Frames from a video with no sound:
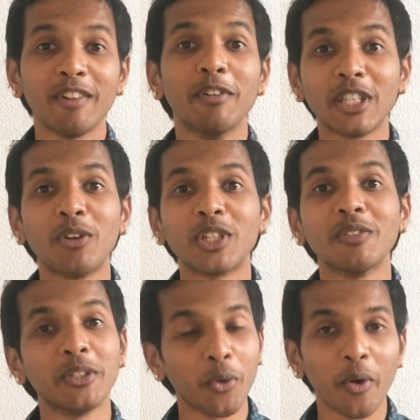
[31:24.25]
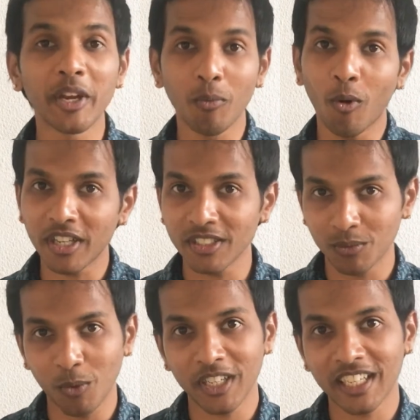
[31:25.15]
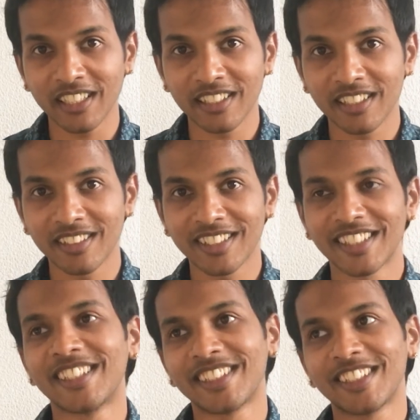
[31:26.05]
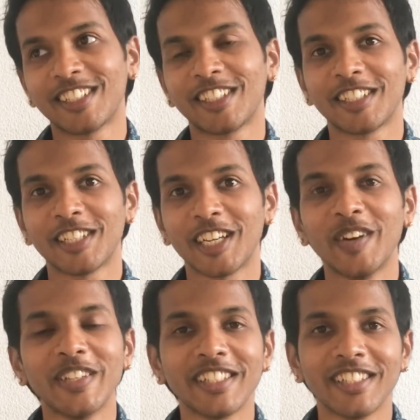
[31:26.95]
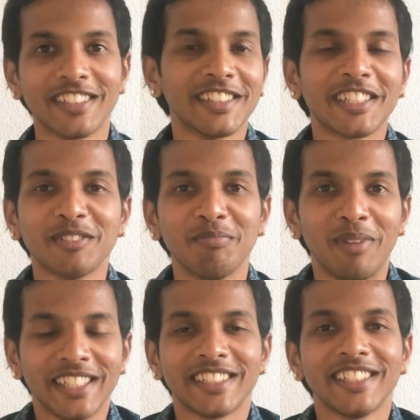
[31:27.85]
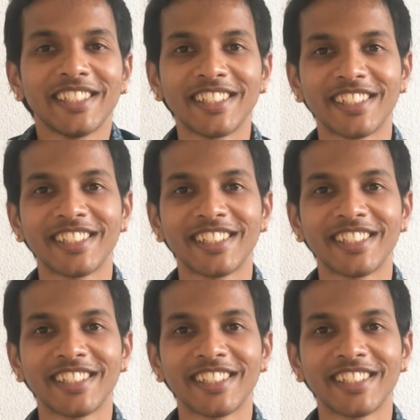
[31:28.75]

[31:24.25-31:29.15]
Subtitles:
without even knowing what is what. I mean, isn't that a blessing?